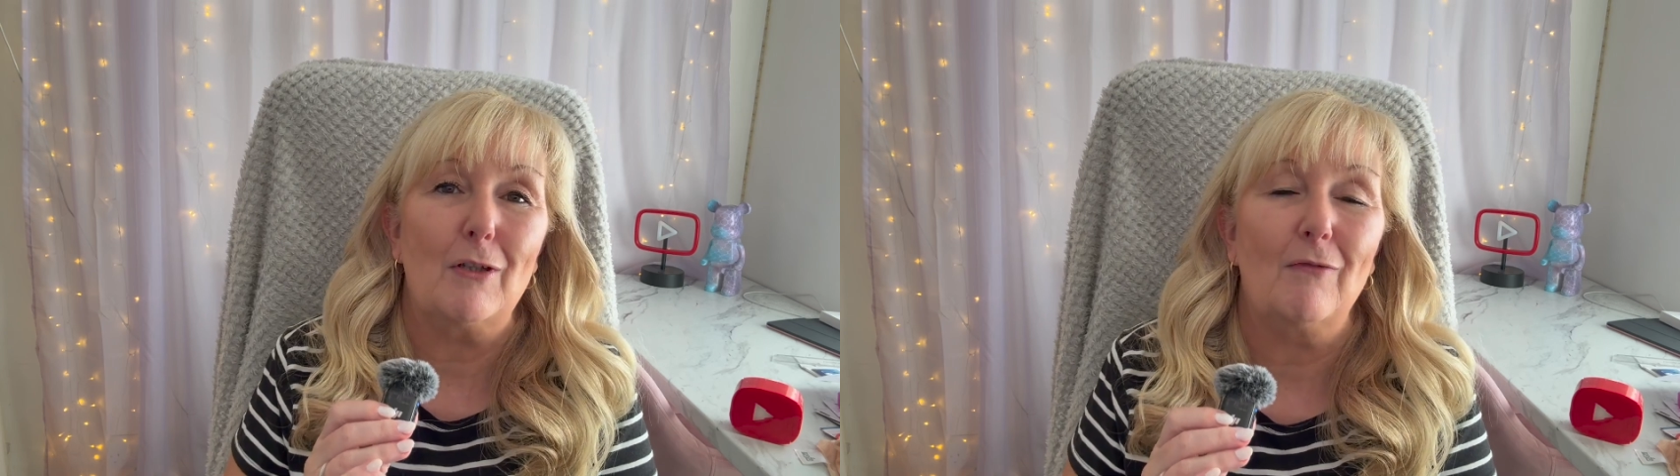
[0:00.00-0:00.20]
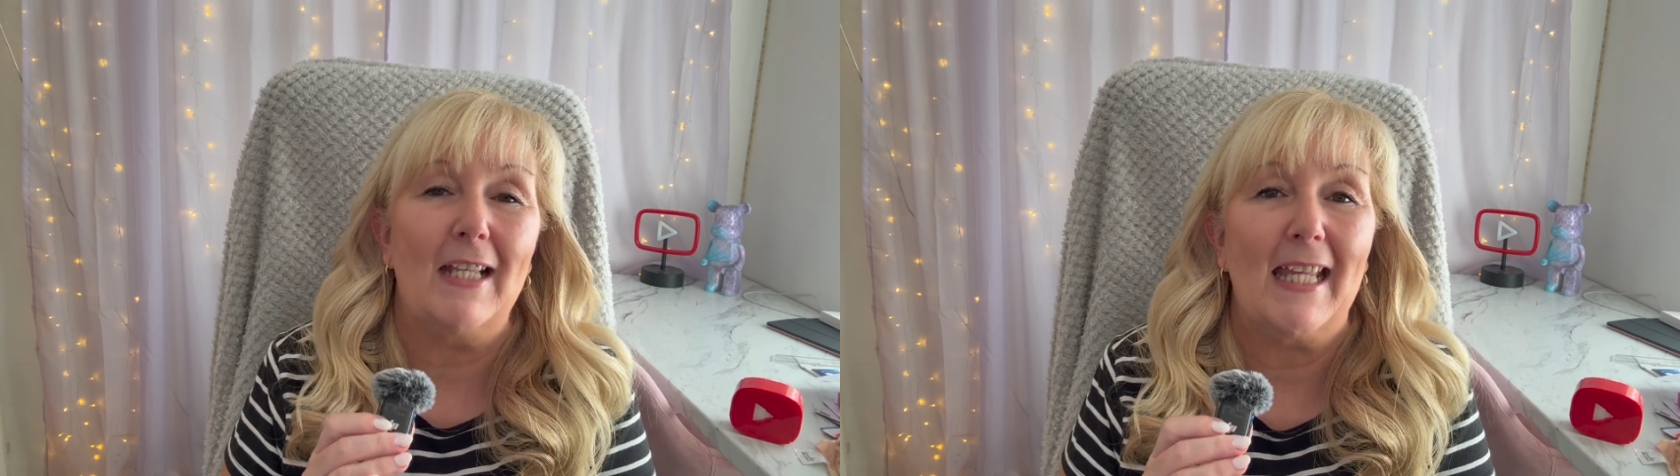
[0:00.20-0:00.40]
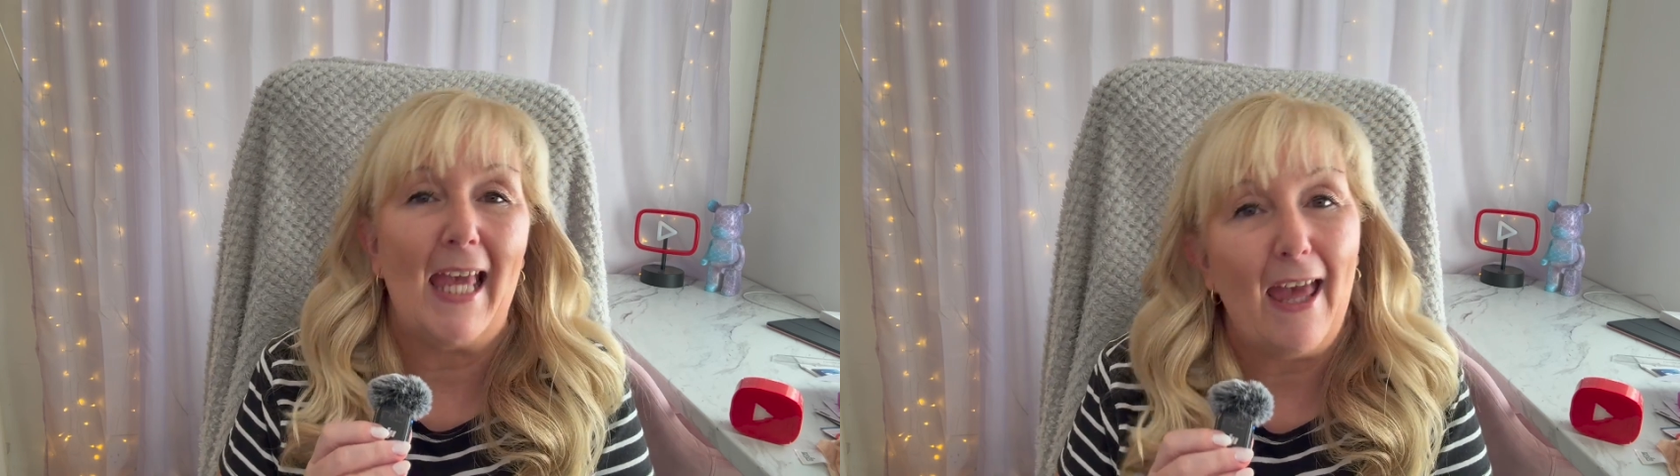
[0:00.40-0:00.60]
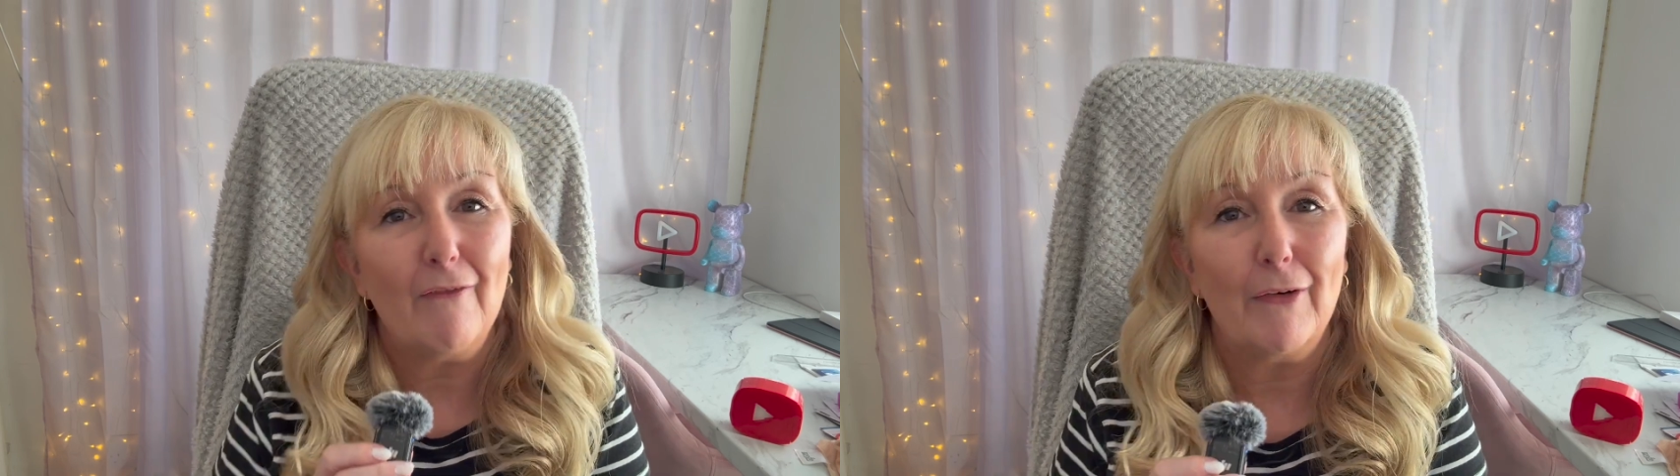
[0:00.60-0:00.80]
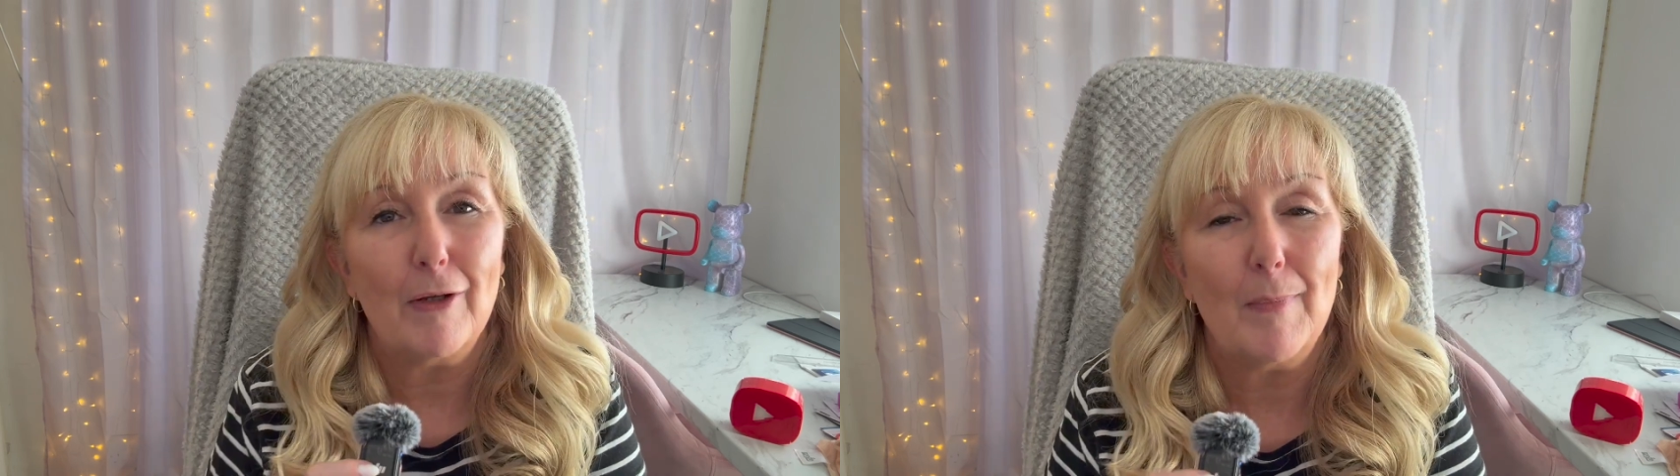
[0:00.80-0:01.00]
really care
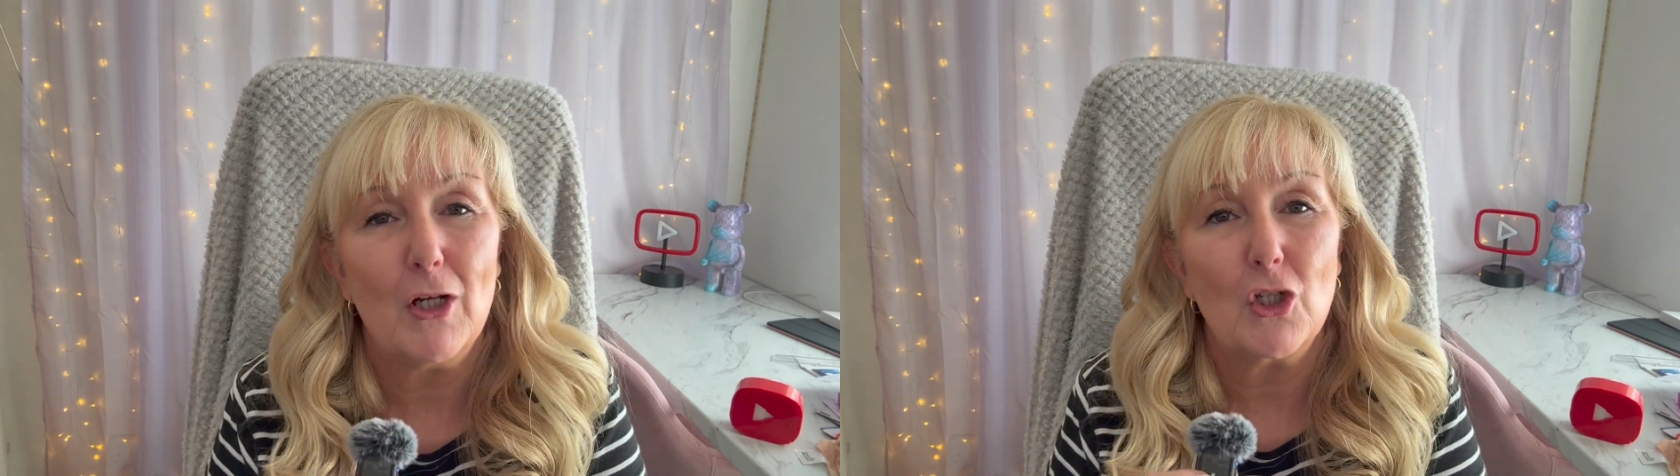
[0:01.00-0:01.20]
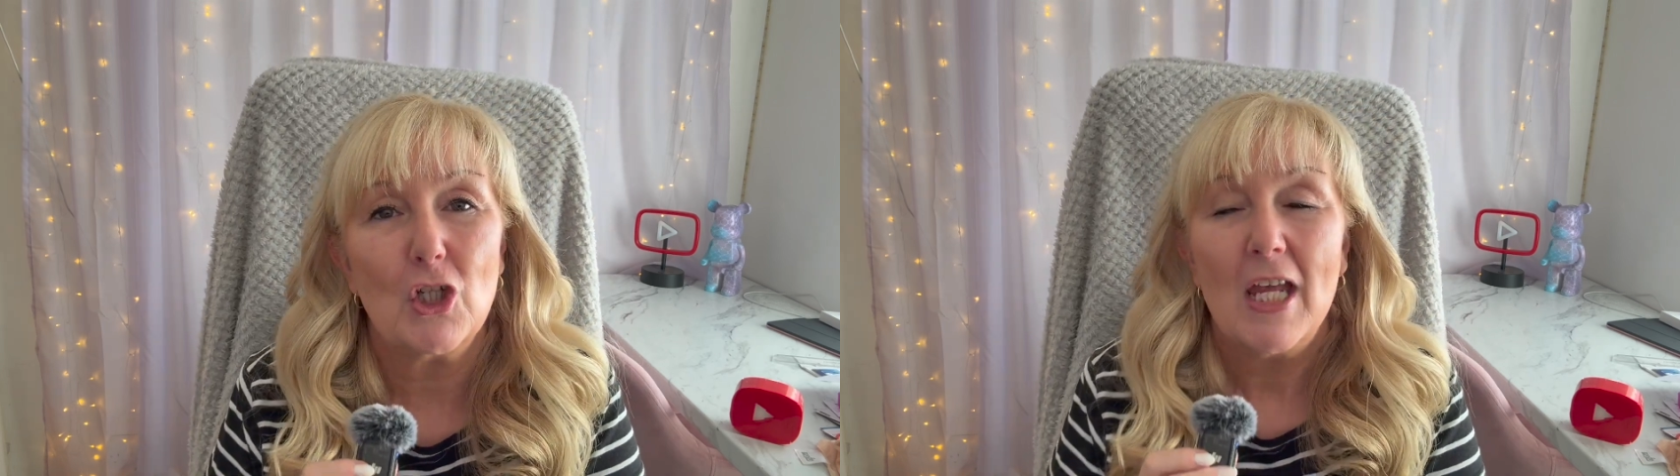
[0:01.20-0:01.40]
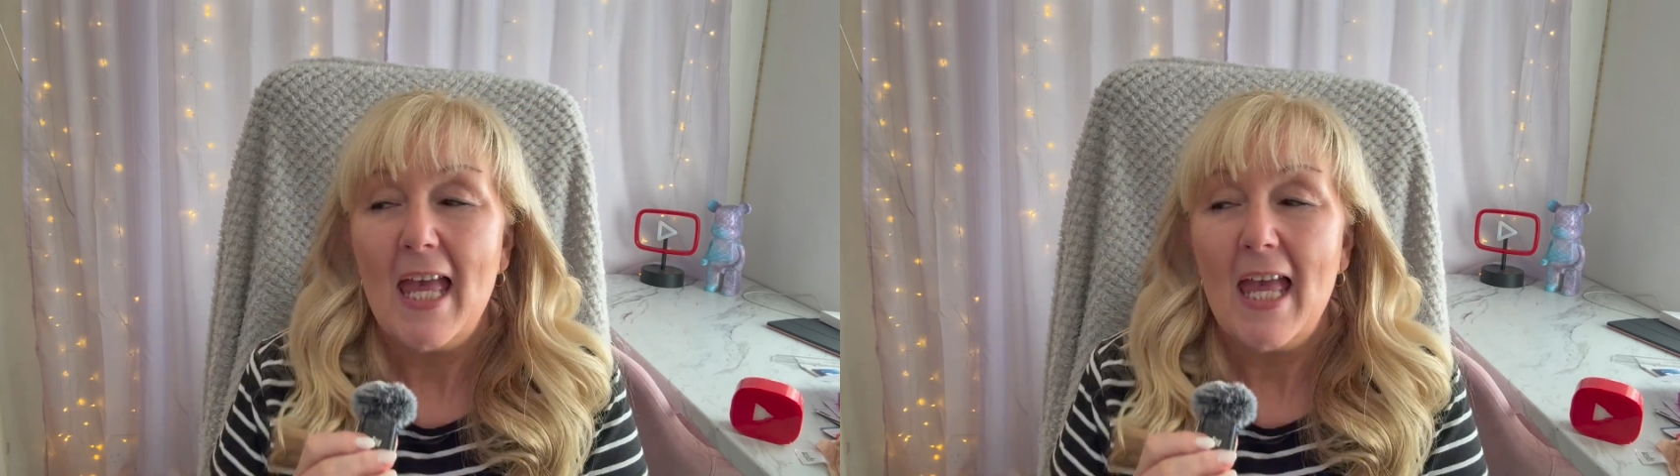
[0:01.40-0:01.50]
very much.